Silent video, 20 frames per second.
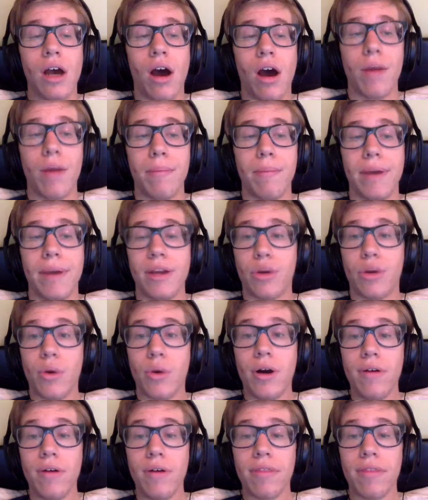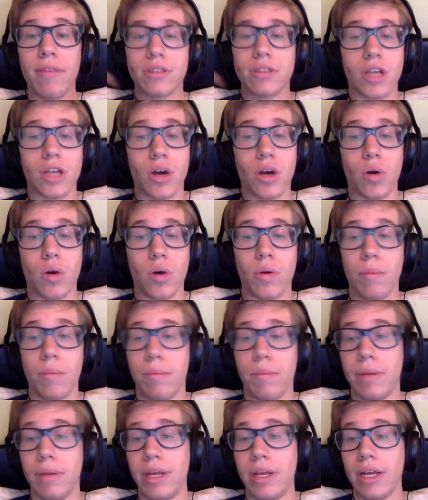on May 12th, so
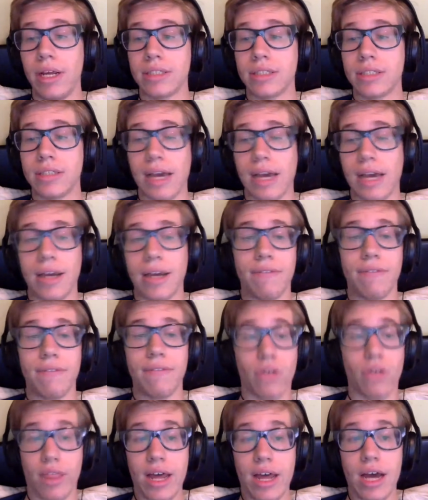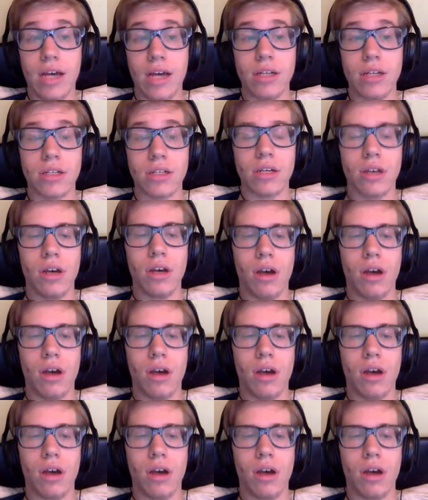be excited for that.